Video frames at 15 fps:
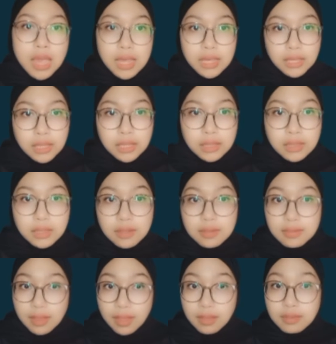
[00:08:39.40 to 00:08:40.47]
In this
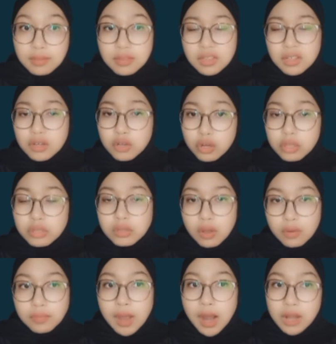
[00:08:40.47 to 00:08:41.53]
sense, the cause
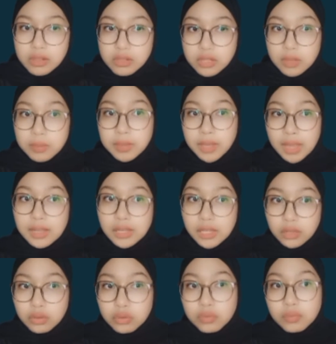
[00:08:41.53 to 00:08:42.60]
of hardship can
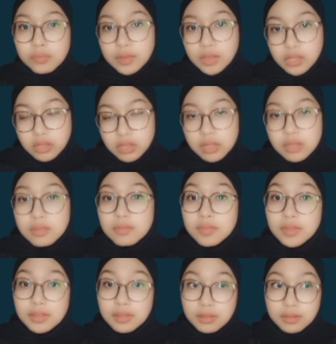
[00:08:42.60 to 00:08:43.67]
lead to
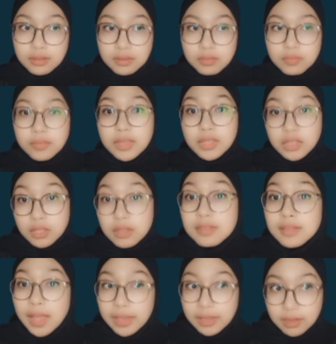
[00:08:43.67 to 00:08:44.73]
vicious
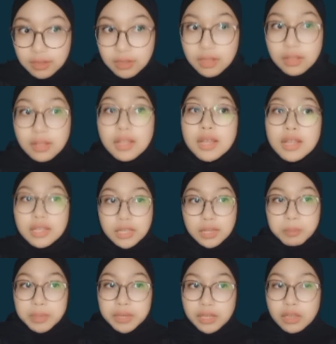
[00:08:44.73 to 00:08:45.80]
cycle
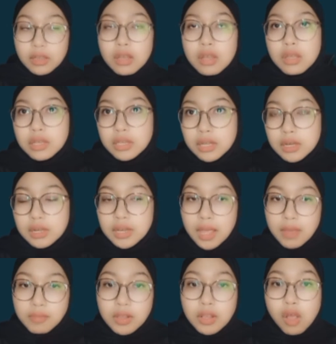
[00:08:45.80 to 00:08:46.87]
depending the
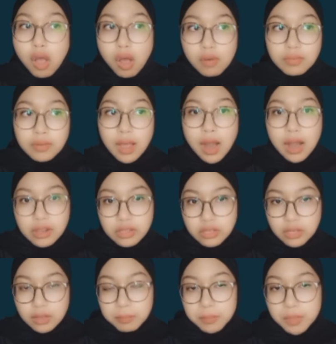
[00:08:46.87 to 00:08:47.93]
level of
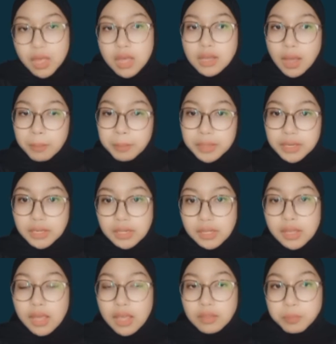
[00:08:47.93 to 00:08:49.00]
hardship.
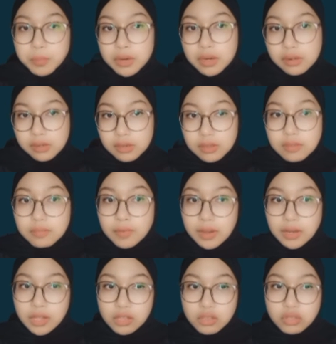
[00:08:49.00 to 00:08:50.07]
Company experience
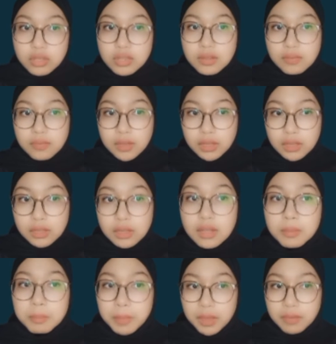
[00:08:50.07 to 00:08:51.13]
financial difficulty
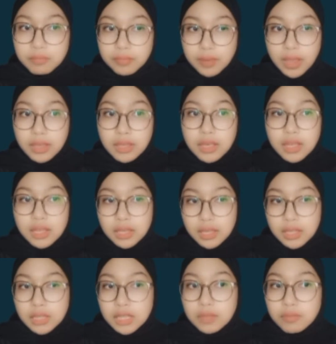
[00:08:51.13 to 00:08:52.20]
may find
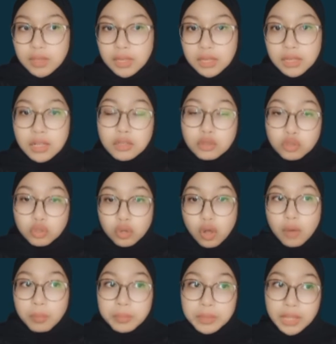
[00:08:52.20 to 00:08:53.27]
it difficult to
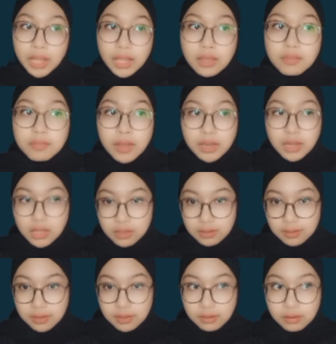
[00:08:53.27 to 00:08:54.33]
obtain
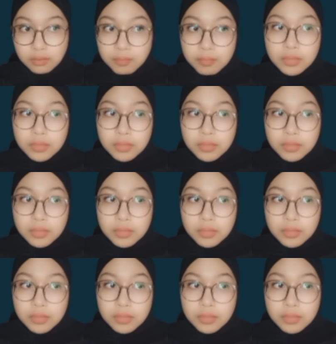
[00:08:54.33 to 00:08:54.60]
financing.